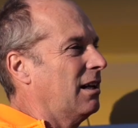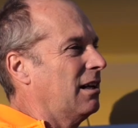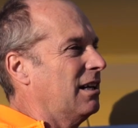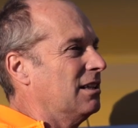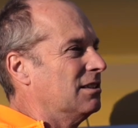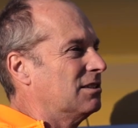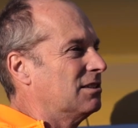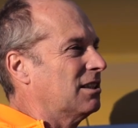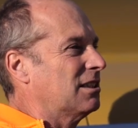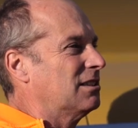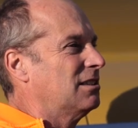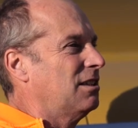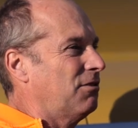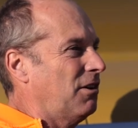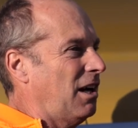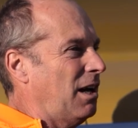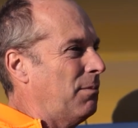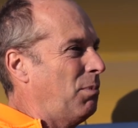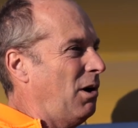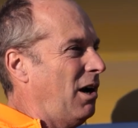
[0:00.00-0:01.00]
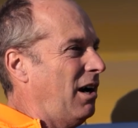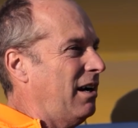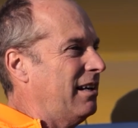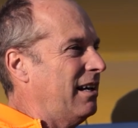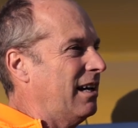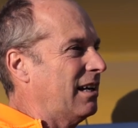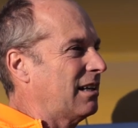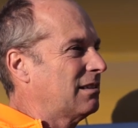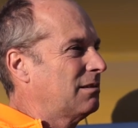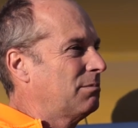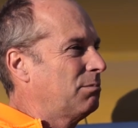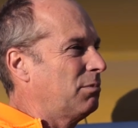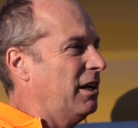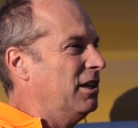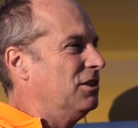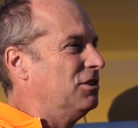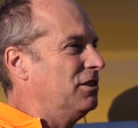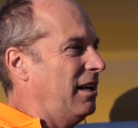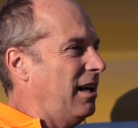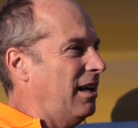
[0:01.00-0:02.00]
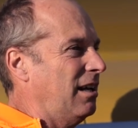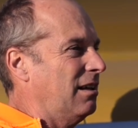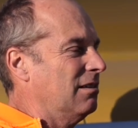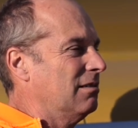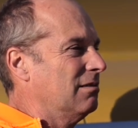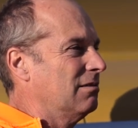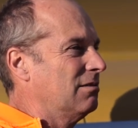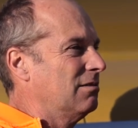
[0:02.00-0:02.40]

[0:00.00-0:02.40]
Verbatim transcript: a nice 65 Pontiac Parisienne